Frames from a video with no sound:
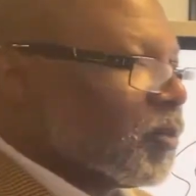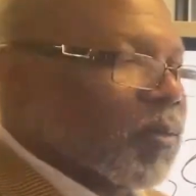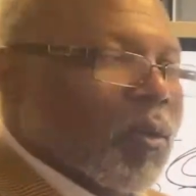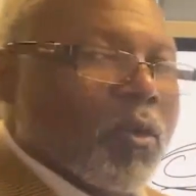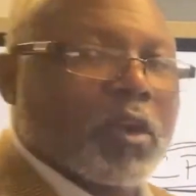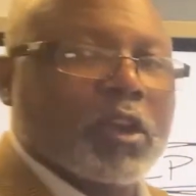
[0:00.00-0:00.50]

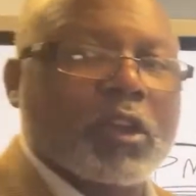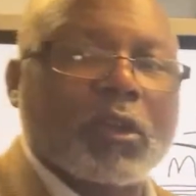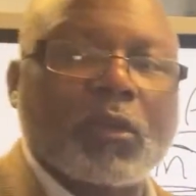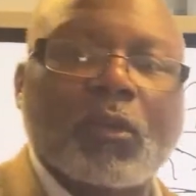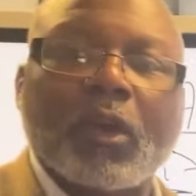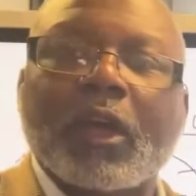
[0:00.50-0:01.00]
for
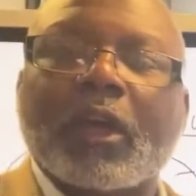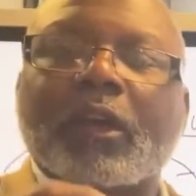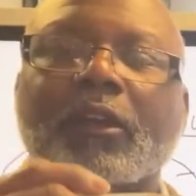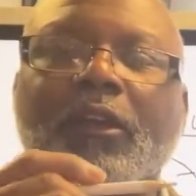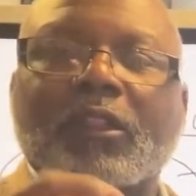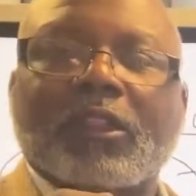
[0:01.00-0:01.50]
you,
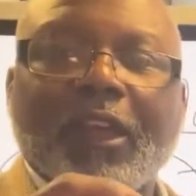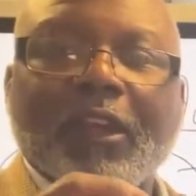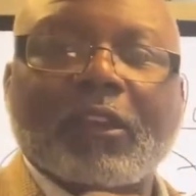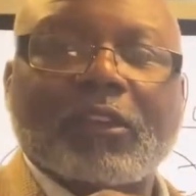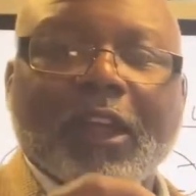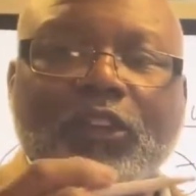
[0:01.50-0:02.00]
the
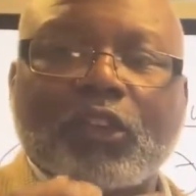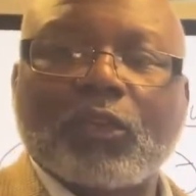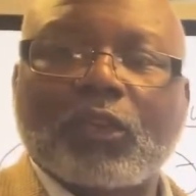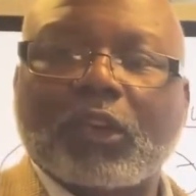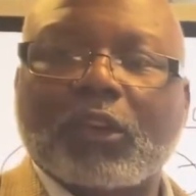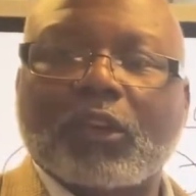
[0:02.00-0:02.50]
things that you
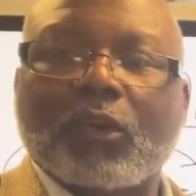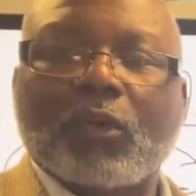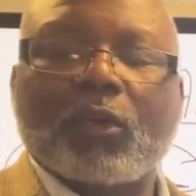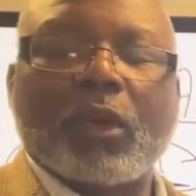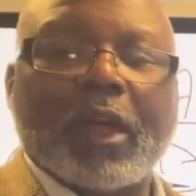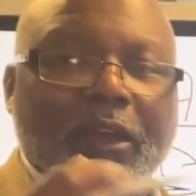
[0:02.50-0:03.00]
should
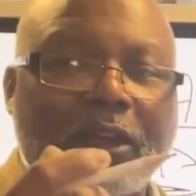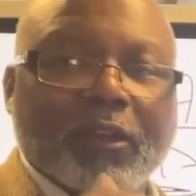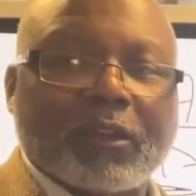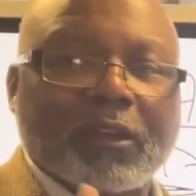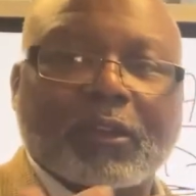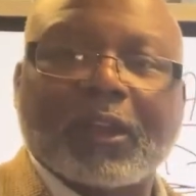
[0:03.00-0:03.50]
do, and
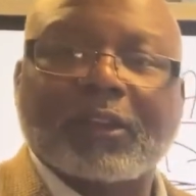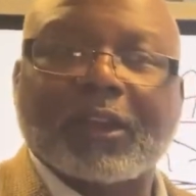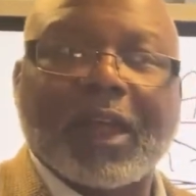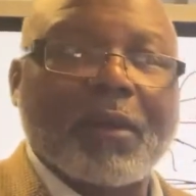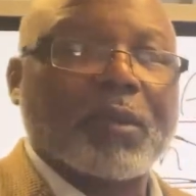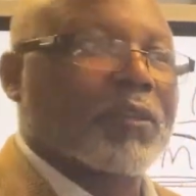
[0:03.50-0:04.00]
these are the things that
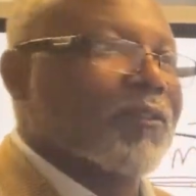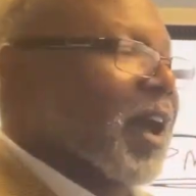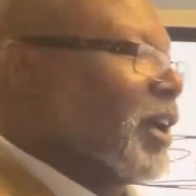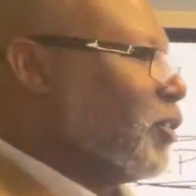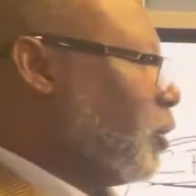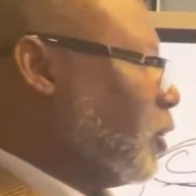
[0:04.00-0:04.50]
I would
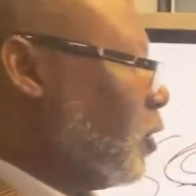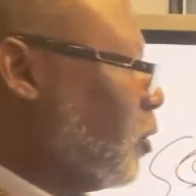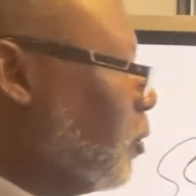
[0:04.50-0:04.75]
advise you to do,